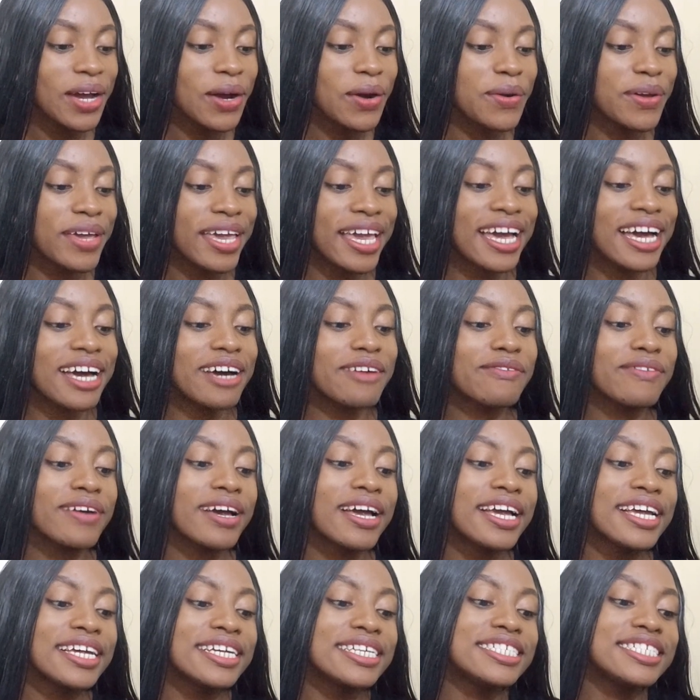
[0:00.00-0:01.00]
We have
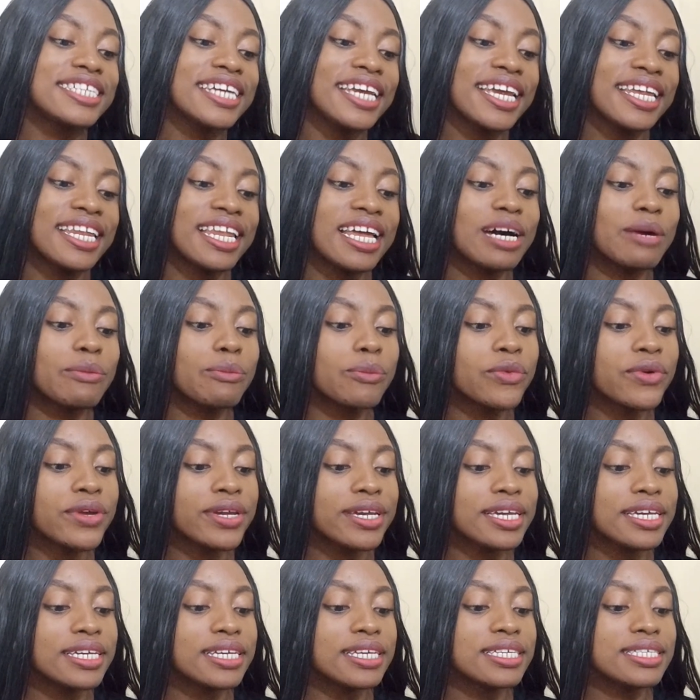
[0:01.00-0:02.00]
Jane and
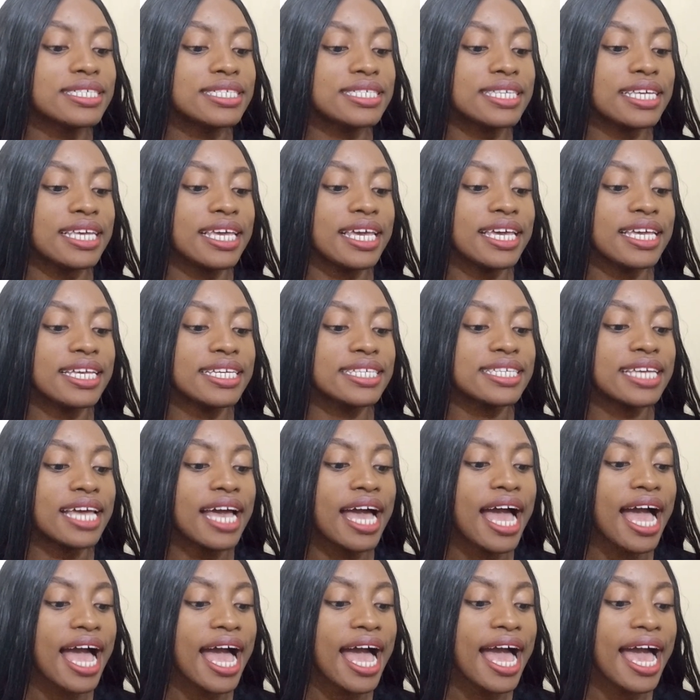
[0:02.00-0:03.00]
Mui says
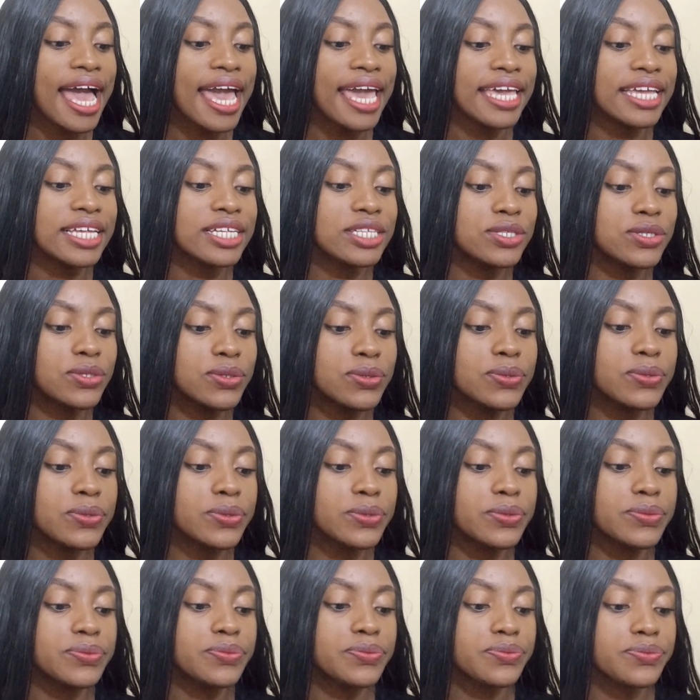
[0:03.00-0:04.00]
I
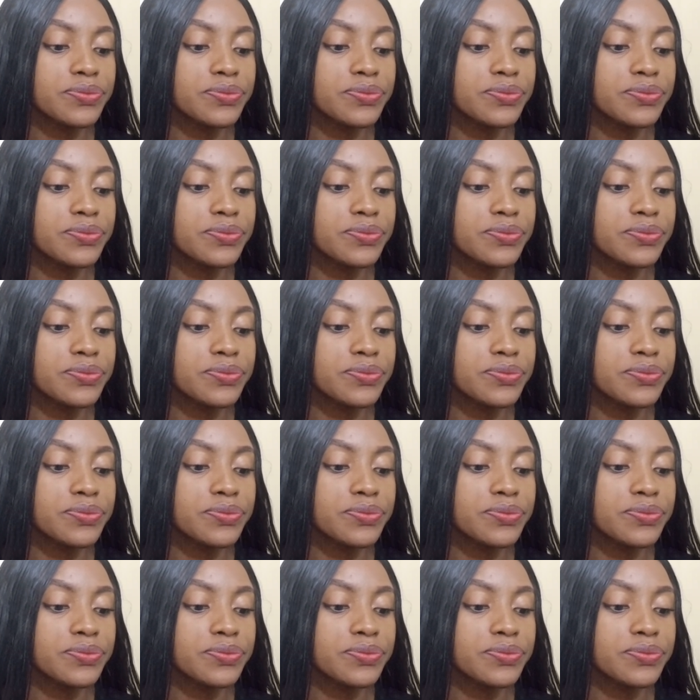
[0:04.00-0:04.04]
do.